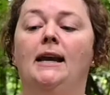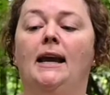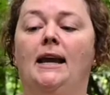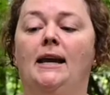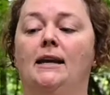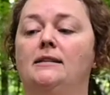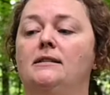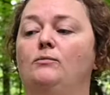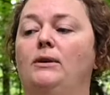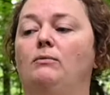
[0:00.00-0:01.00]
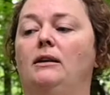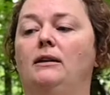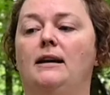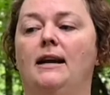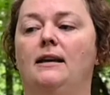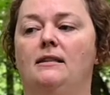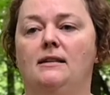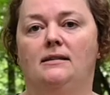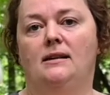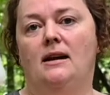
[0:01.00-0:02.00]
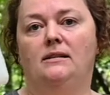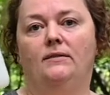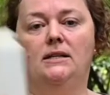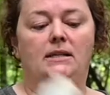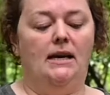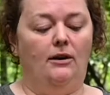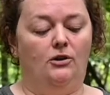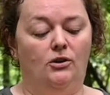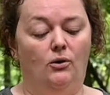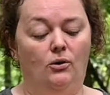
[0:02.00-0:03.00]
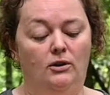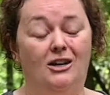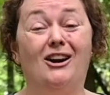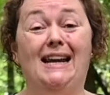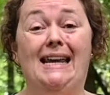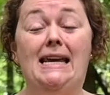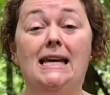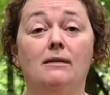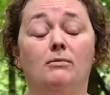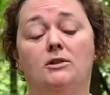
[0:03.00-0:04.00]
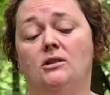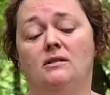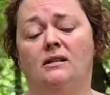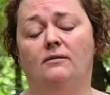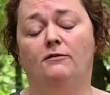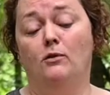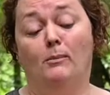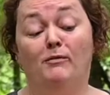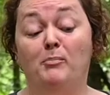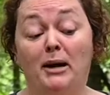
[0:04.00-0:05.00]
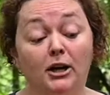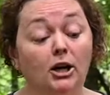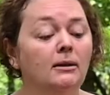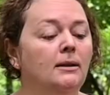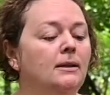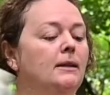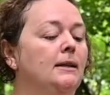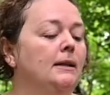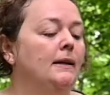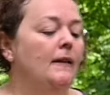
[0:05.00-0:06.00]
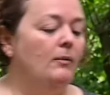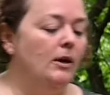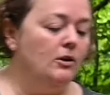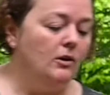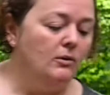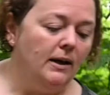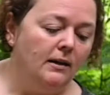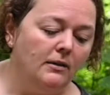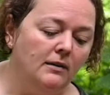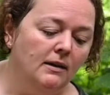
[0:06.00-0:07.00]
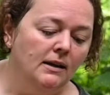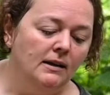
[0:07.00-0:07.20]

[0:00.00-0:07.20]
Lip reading: and we really like this size of container to hold our ghee, which is a form of butter that we cook with.